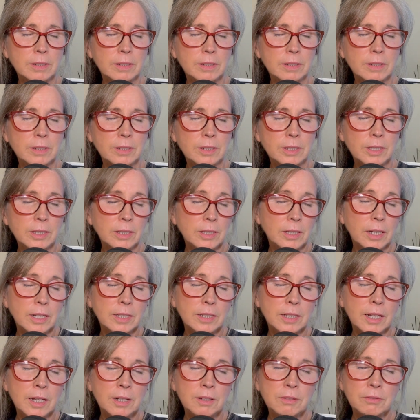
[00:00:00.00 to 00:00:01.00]
Just
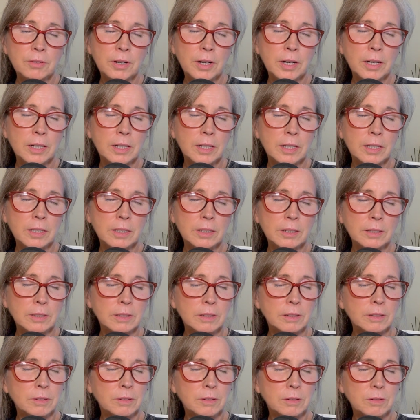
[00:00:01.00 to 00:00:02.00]
identifying
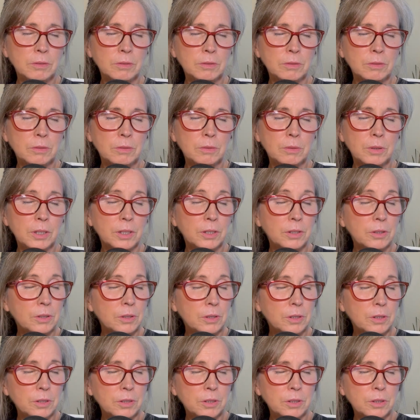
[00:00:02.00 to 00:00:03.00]
what you
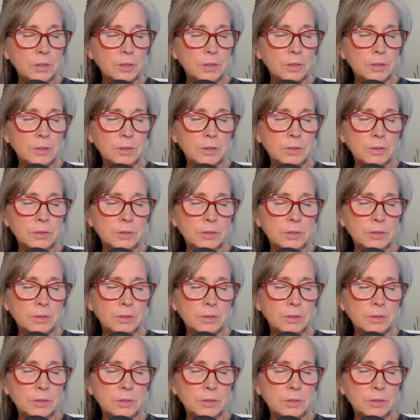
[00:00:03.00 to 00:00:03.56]
could do.